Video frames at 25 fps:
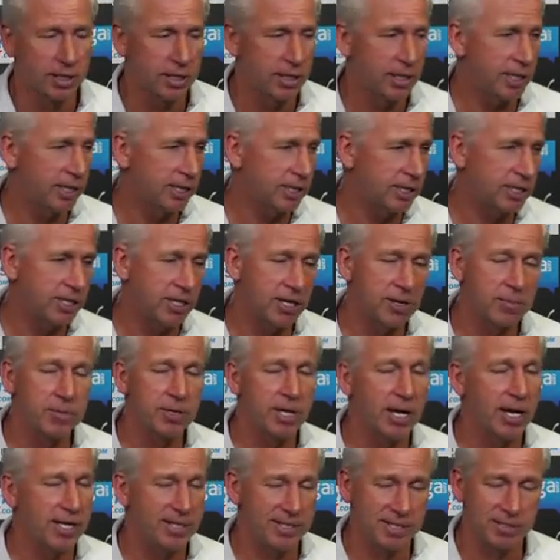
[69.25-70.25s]
in a team
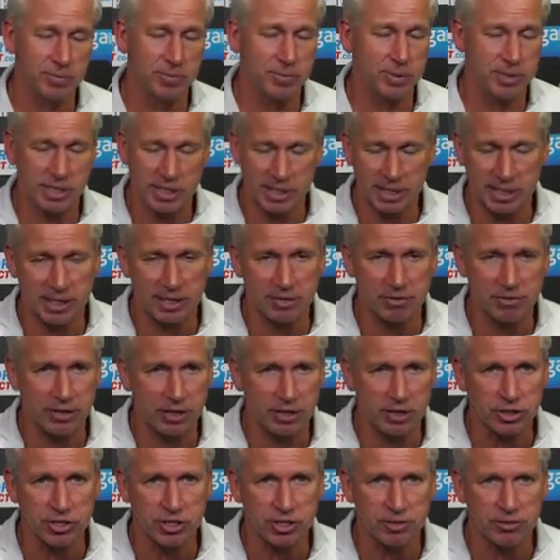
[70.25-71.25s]
that isn't particularly
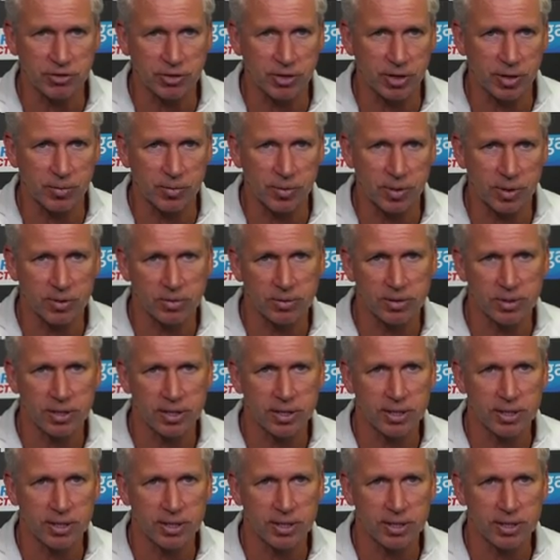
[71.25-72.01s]
functioning very well.